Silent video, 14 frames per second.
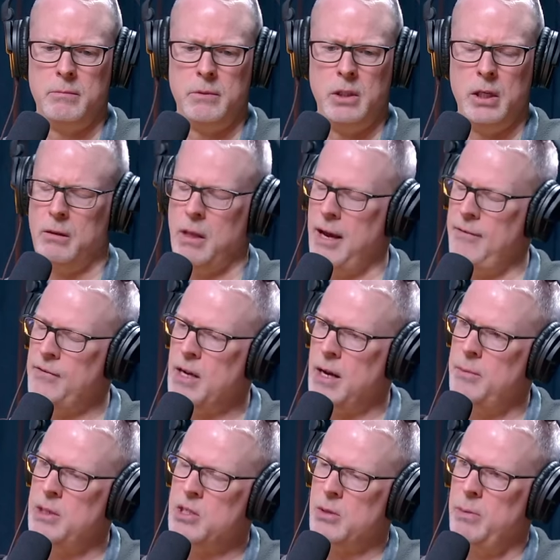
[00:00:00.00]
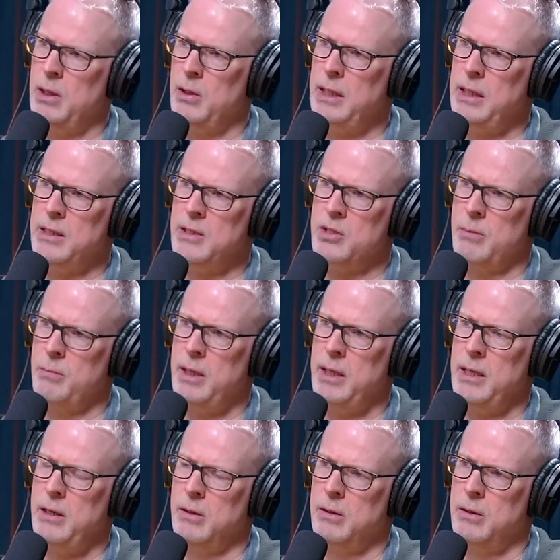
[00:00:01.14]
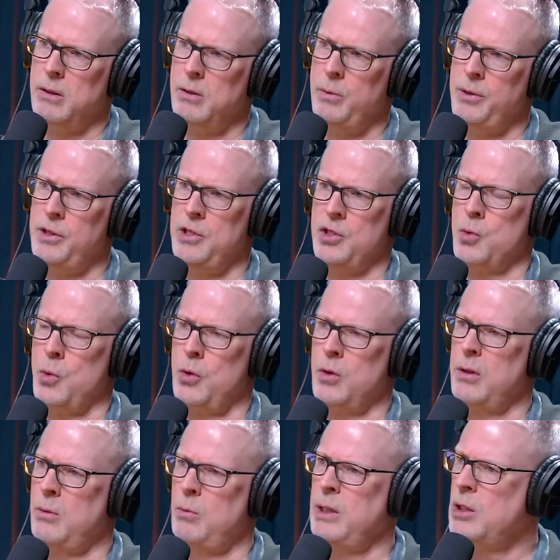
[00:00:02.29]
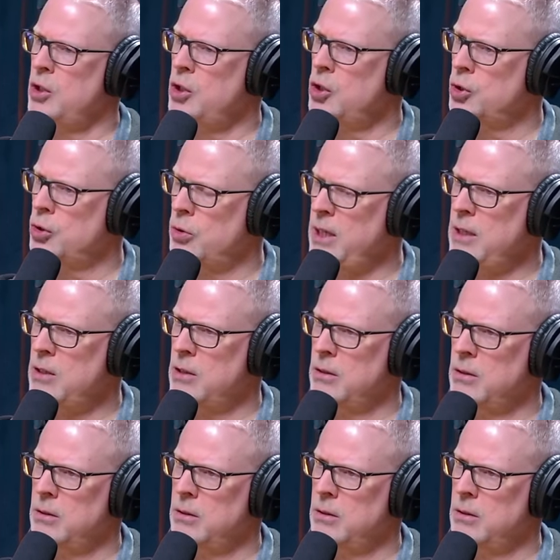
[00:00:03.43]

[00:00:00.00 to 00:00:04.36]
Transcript: lifetime disability to somebody with a disorder that we could treat?